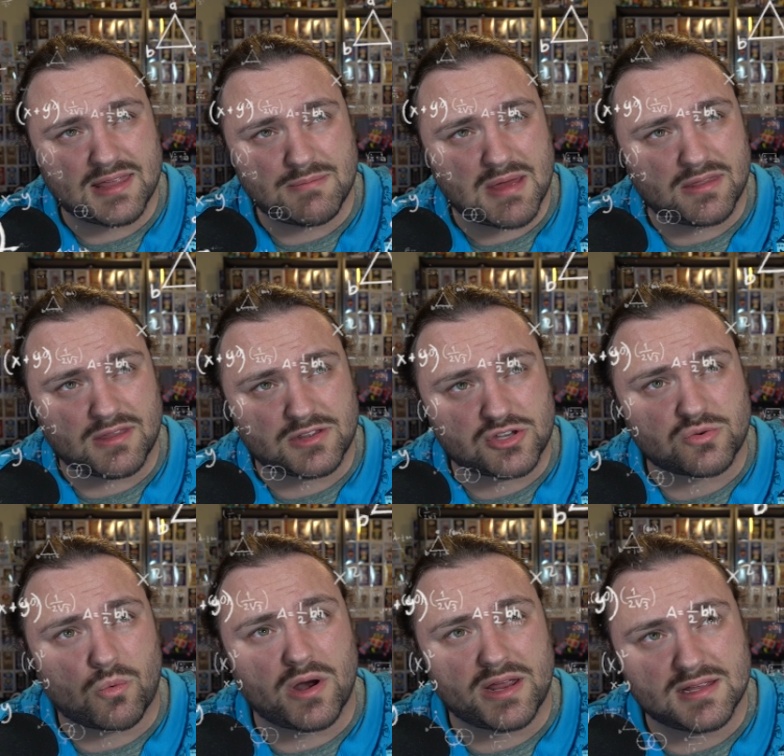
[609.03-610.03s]
They met in like the
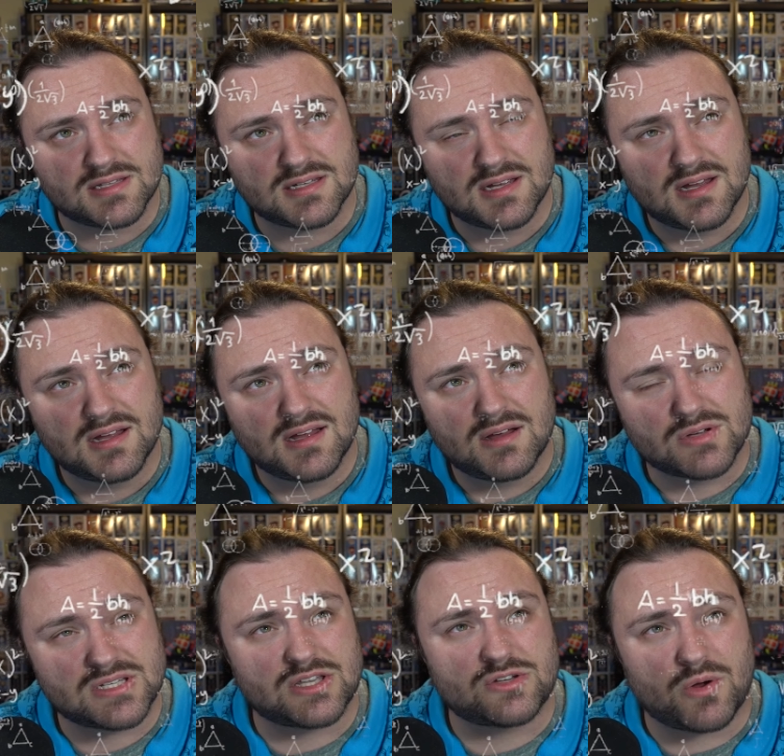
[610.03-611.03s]
20s.
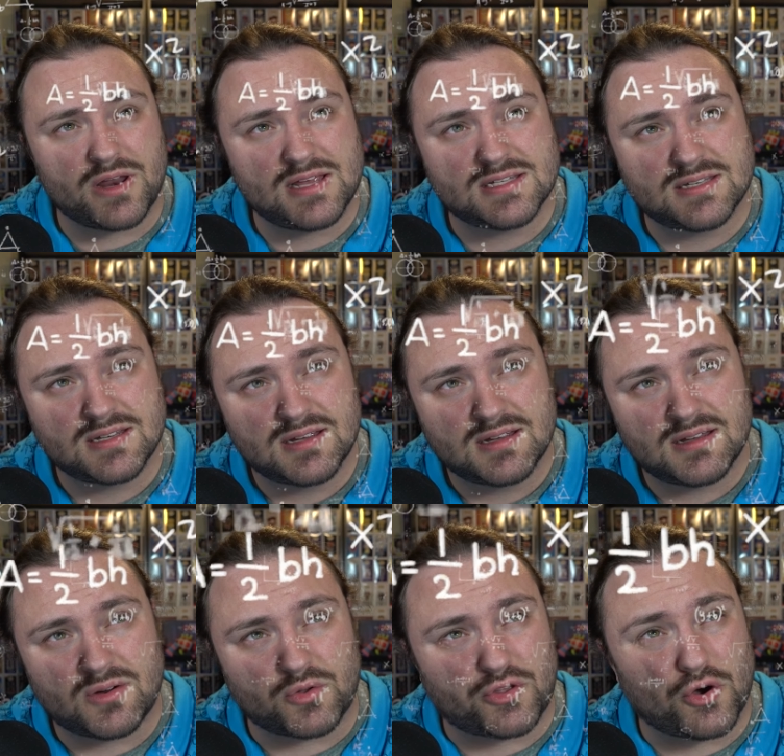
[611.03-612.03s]
Was it the 20s
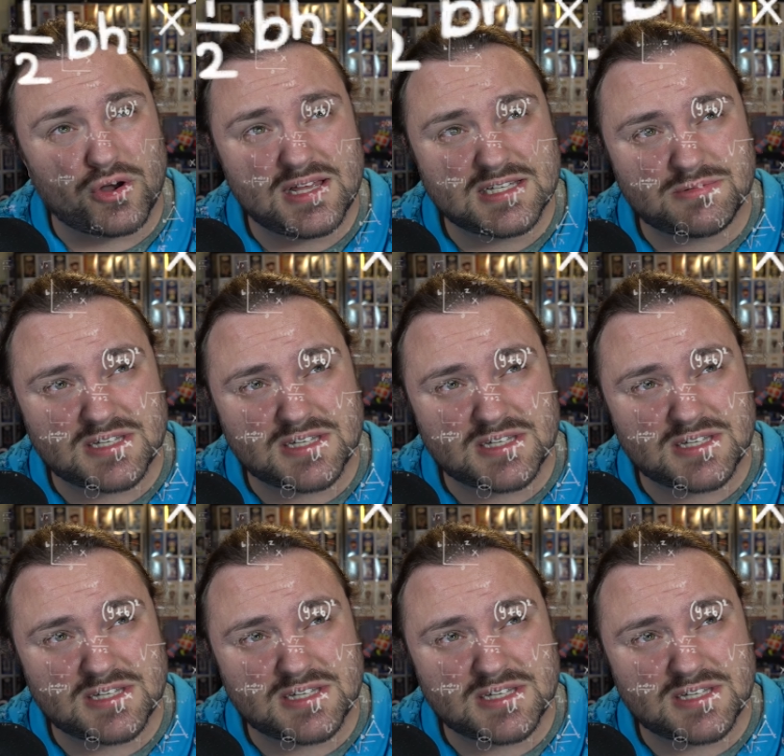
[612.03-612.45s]
or 30s?